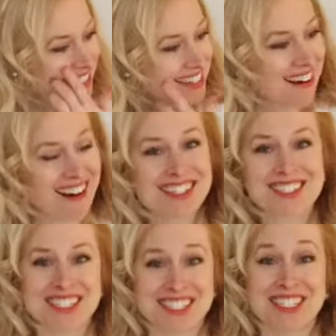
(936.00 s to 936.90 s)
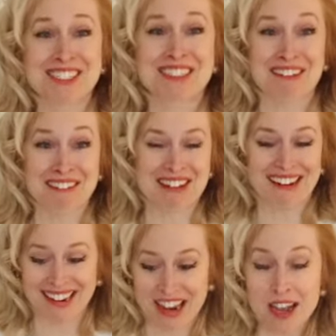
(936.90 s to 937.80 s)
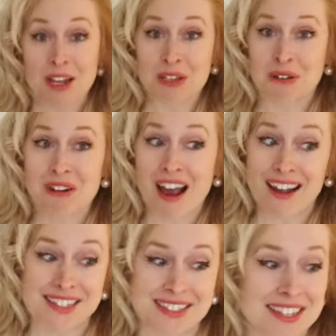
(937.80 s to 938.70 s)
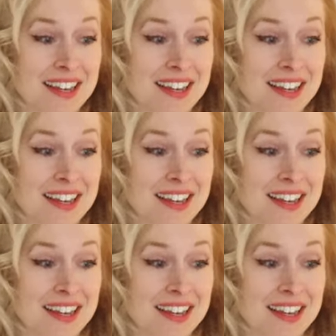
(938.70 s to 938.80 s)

gosh, this is so good. You guys